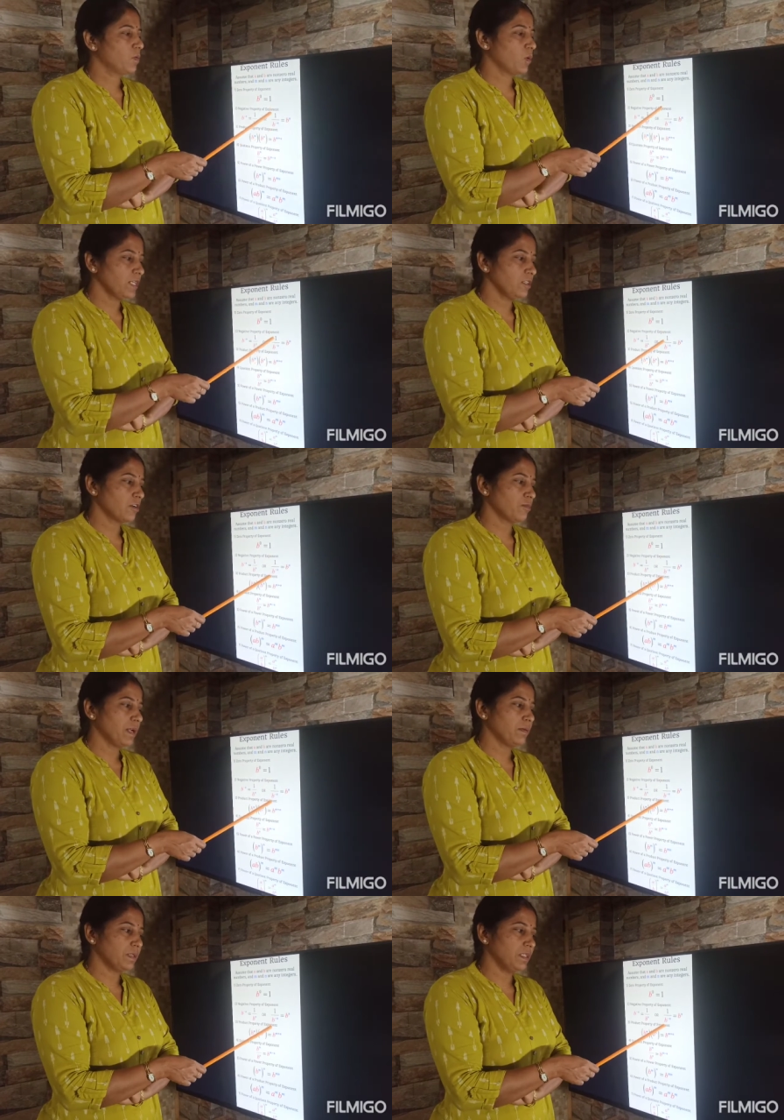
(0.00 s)
1 divided
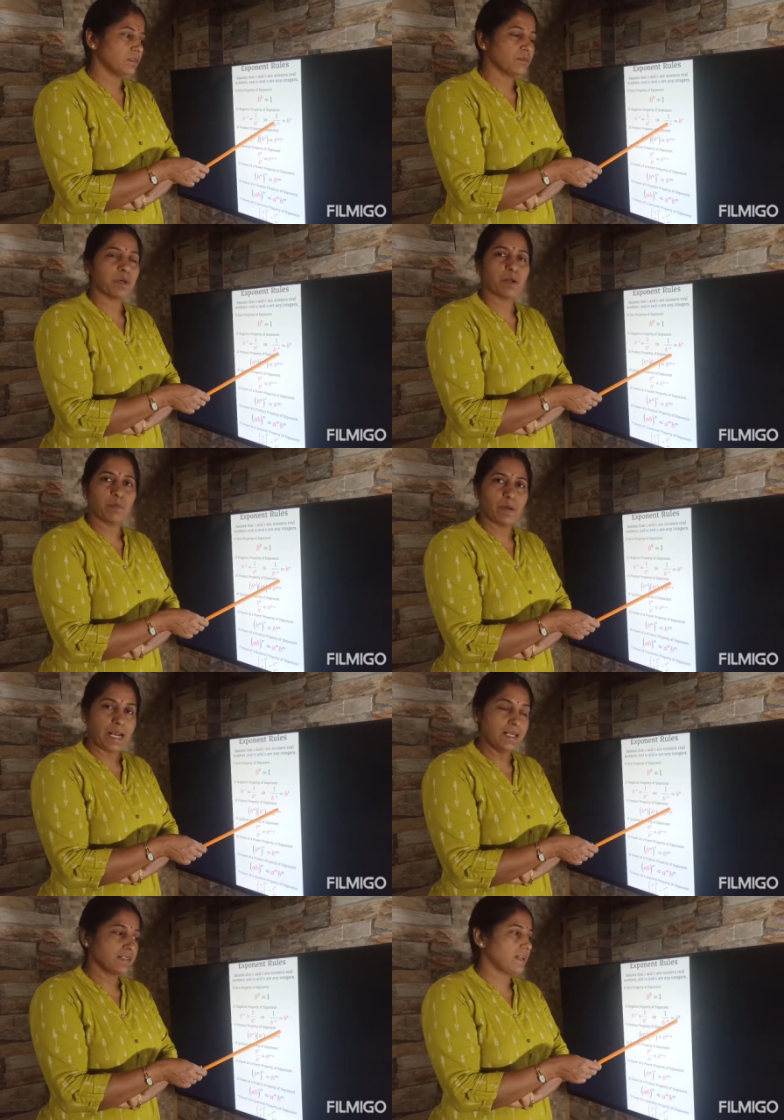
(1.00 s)
by b to the power of
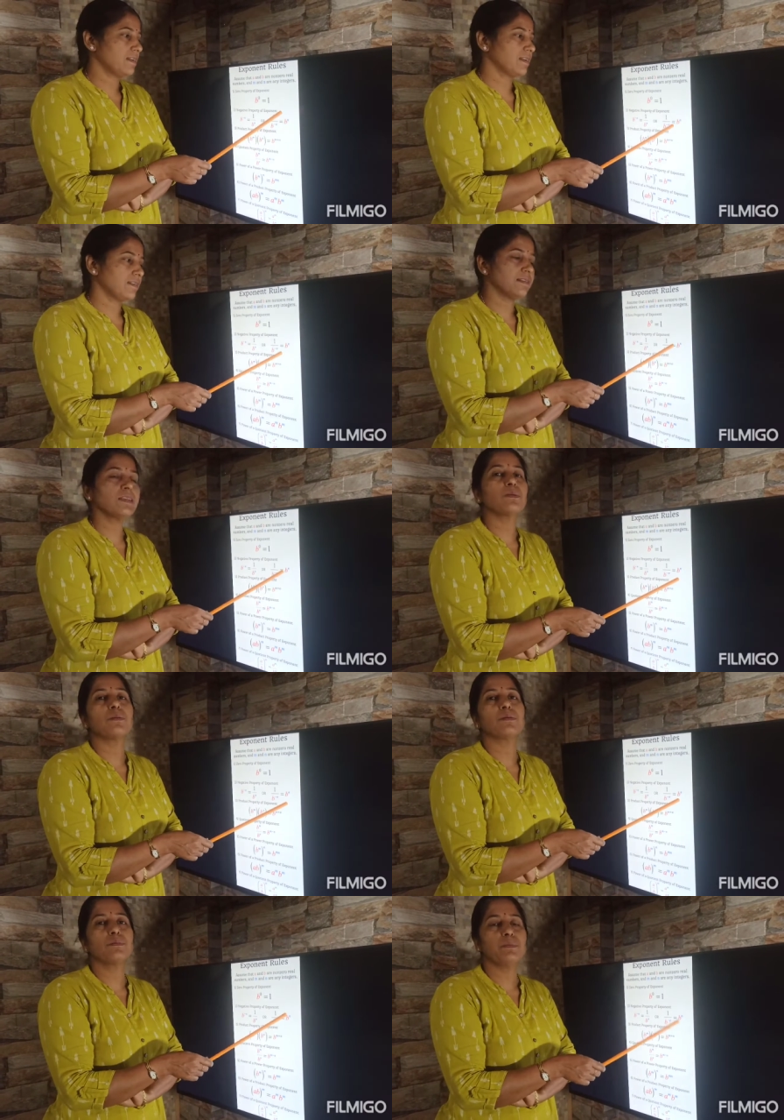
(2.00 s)
minus n is equal
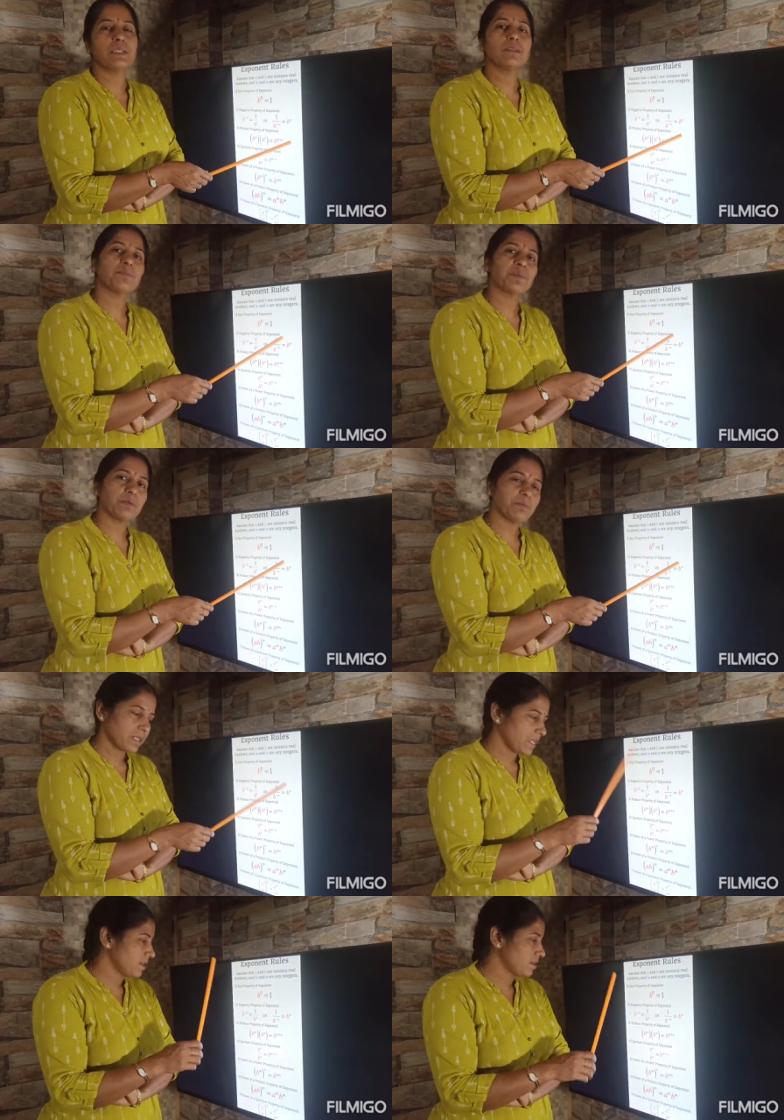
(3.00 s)
to b to the power of
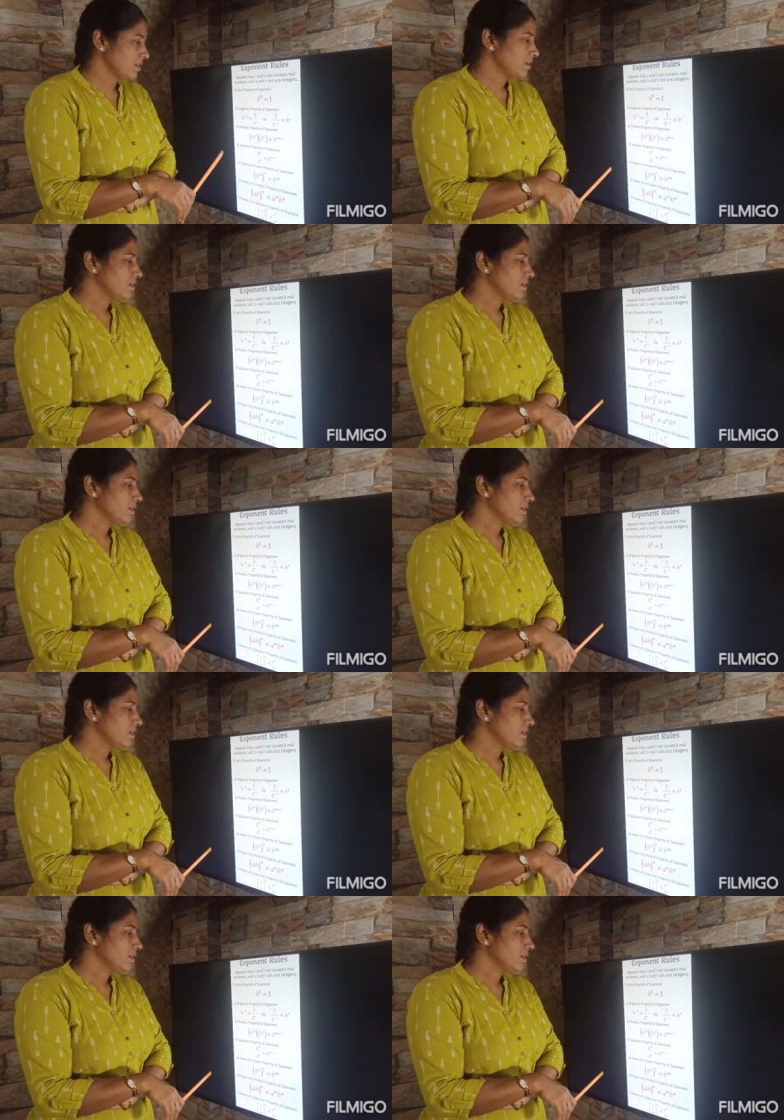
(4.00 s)
n.